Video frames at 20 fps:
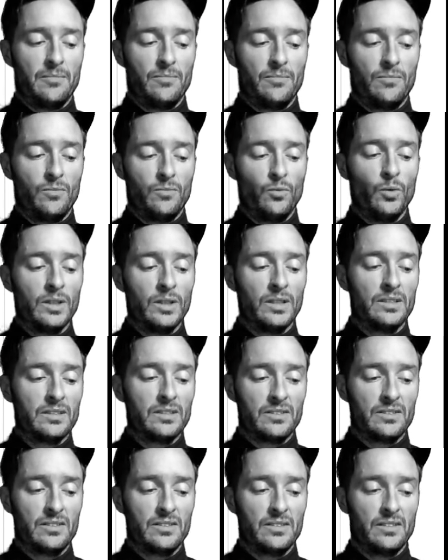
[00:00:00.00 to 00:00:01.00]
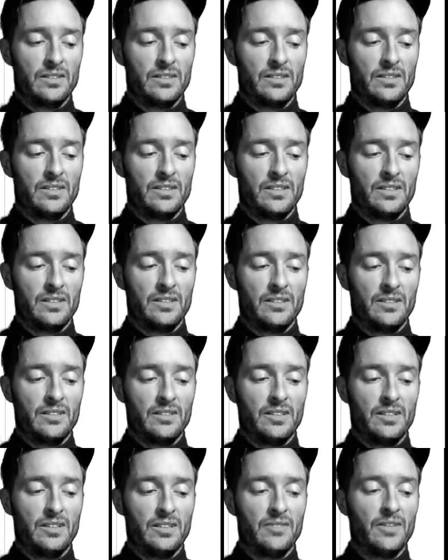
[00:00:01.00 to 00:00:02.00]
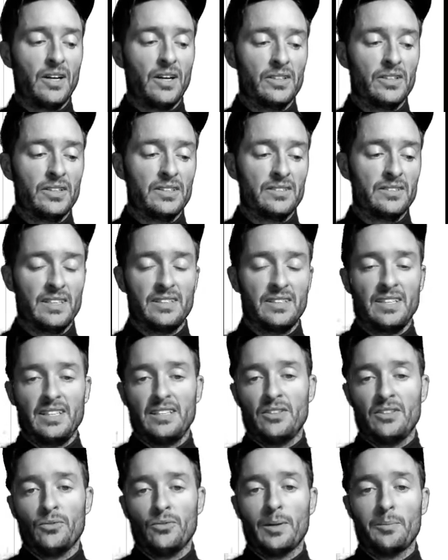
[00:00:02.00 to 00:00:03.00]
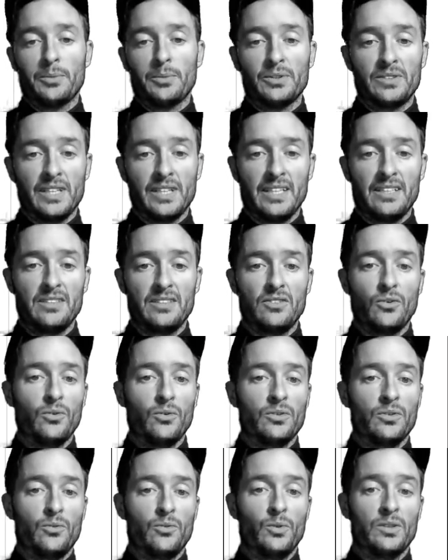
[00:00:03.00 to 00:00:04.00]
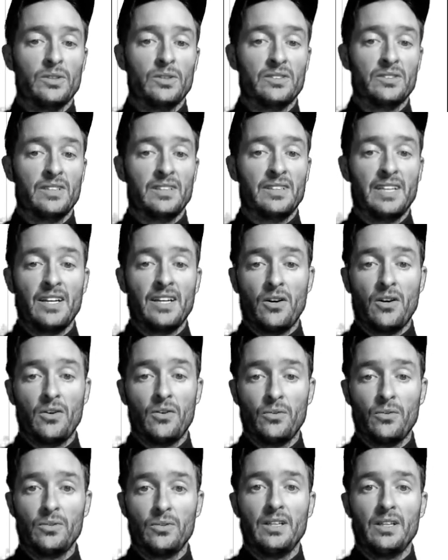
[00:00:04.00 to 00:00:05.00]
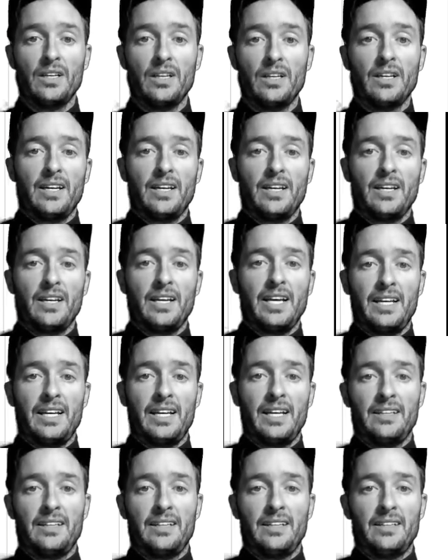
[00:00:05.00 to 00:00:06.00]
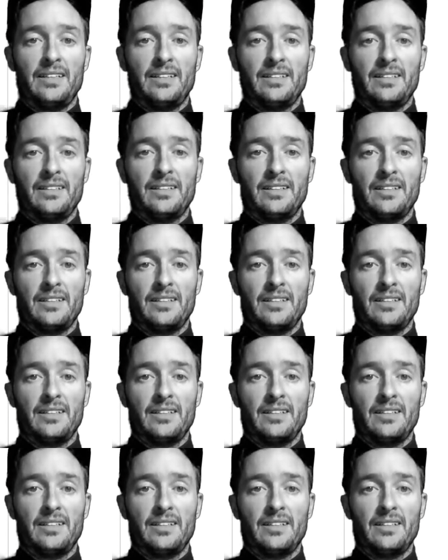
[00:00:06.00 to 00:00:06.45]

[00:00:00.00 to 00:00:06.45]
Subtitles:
works of artists that they either represent or the works that they own, and